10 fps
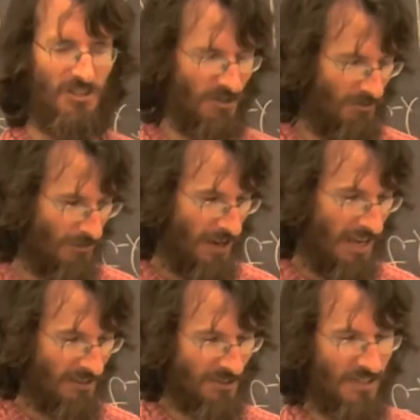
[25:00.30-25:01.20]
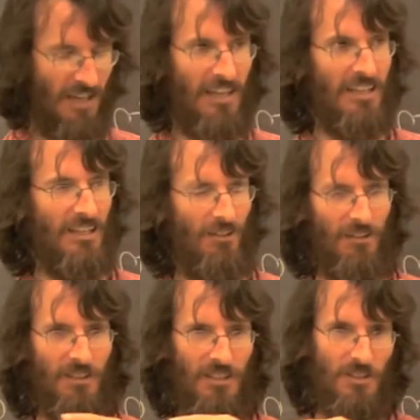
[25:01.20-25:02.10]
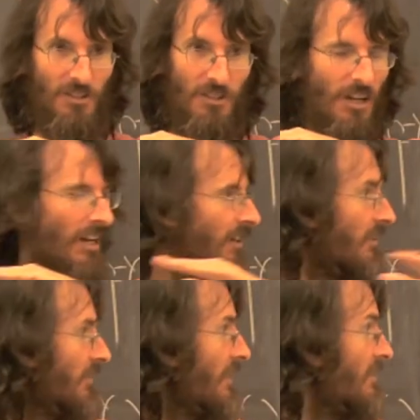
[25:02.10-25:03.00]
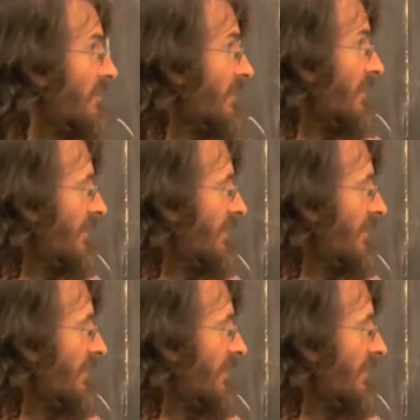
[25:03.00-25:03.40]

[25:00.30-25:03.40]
So for a Hempel slide, it'll cut these,